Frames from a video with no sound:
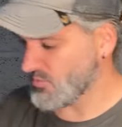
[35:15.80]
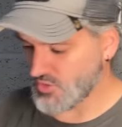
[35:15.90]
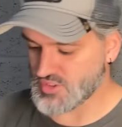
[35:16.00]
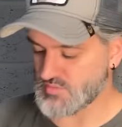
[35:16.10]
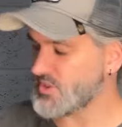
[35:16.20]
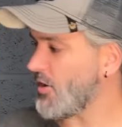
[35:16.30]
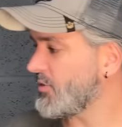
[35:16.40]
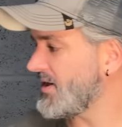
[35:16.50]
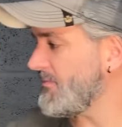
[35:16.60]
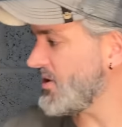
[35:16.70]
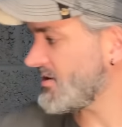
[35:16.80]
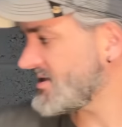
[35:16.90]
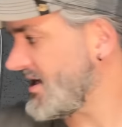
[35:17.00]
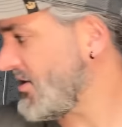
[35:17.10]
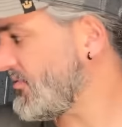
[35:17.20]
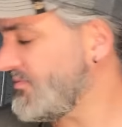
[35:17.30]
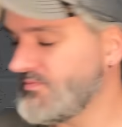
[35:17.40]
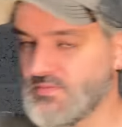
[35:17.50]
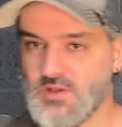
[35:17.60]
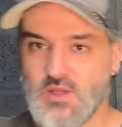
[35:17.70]
Got some Tolkien books now.
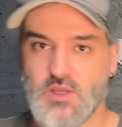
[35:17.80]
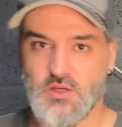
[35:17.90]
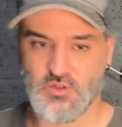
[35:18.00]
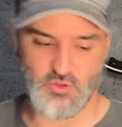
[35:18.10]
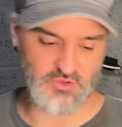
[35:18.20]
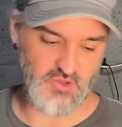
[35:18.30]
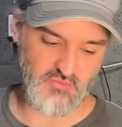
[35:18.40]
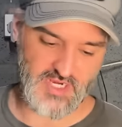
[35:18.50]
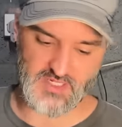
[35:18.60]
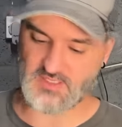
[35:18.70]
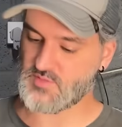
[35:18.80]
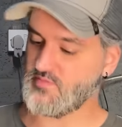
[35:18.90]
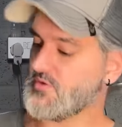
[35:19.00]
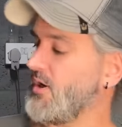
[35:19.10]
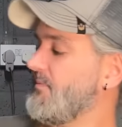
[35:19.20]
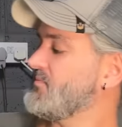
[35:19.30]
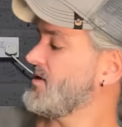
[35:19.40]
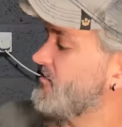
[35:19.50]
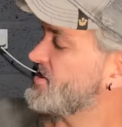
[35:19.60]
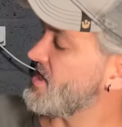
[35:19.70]
Lord of the Rings, we've got
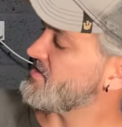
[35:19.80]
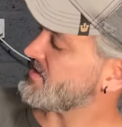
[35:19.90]
Return of the